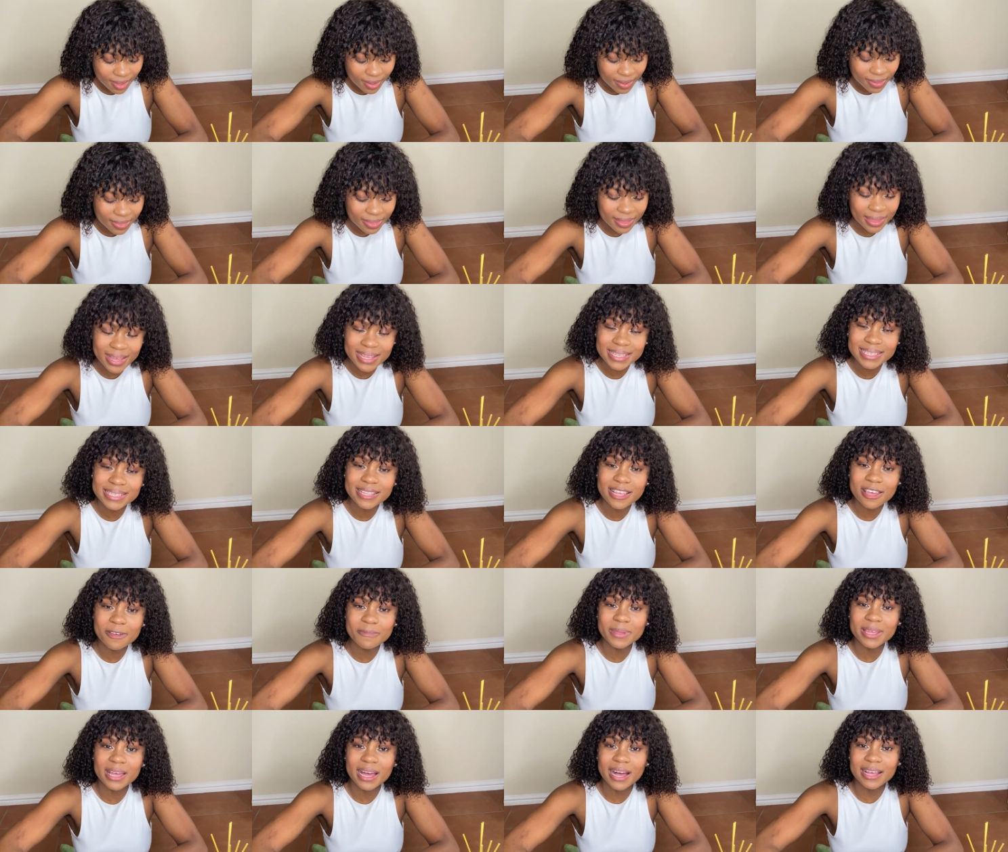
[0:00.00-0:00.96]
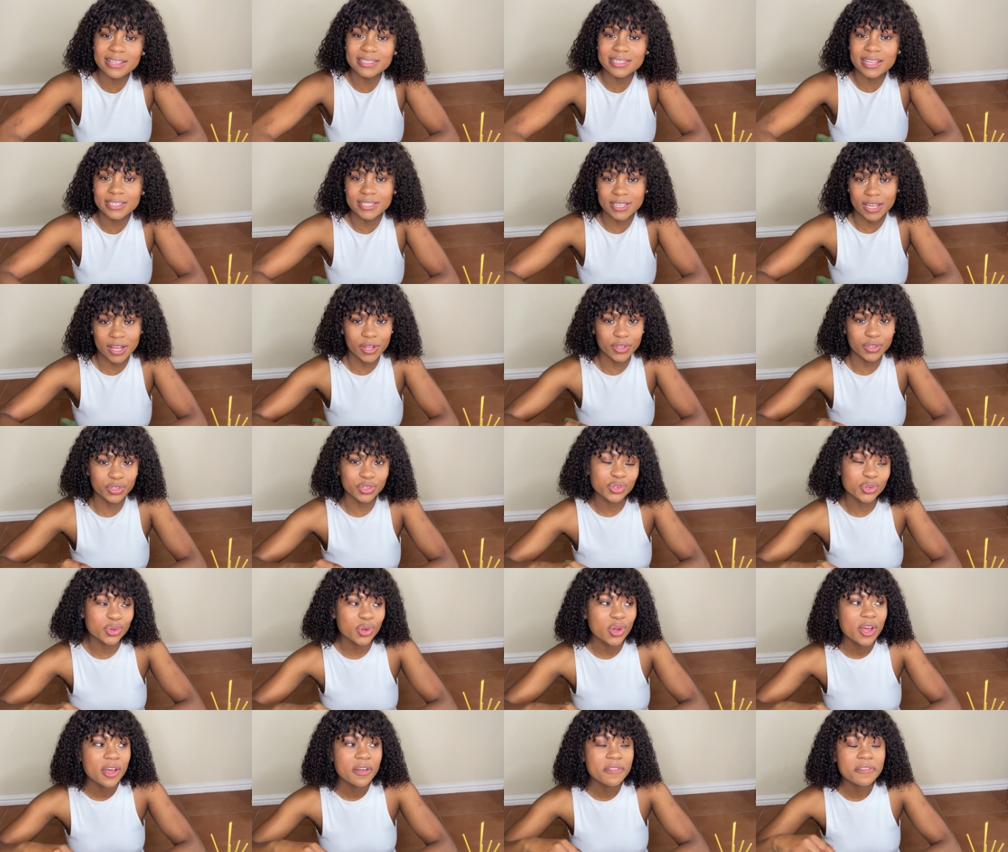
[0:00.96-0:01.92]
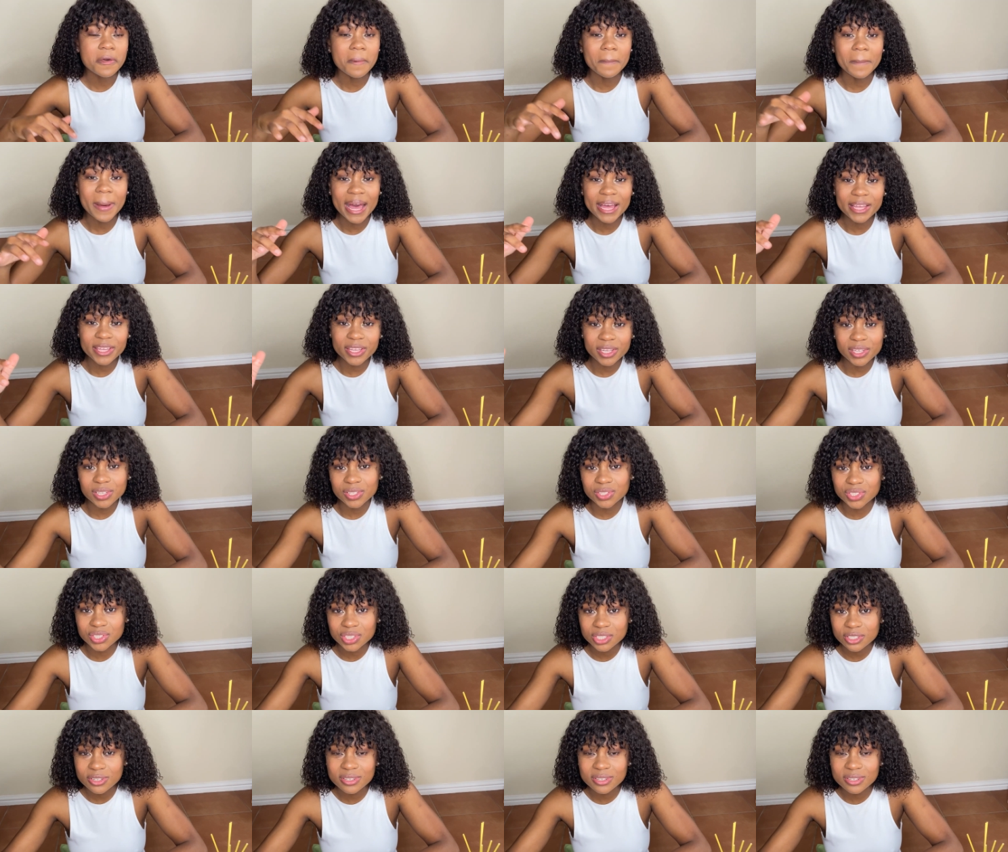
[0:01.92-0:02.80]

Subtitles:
They are scamming us, I tell you. The package,